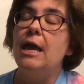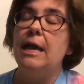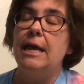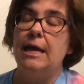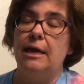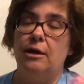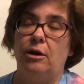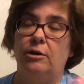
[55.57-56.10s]

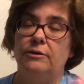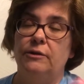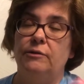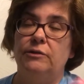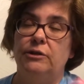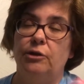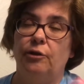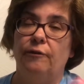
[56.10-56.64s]
He had also
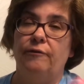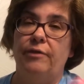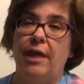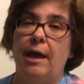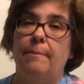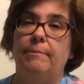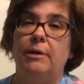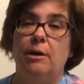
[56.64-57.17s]
served
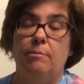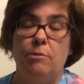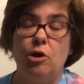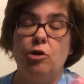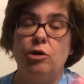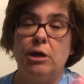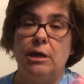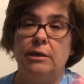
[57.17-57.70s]
them
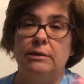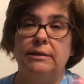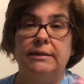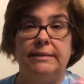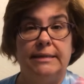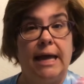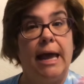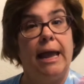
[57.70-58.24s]
communion to
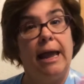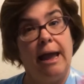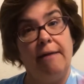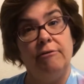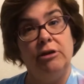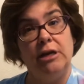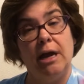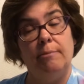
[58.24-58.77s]
say,
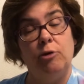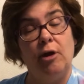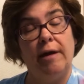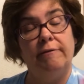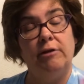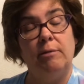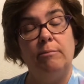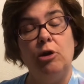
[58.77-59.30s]
every time you
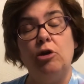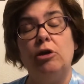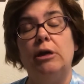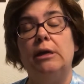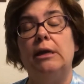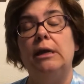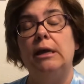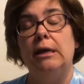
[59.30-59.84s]
have
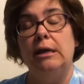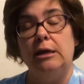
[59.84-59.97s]
communion,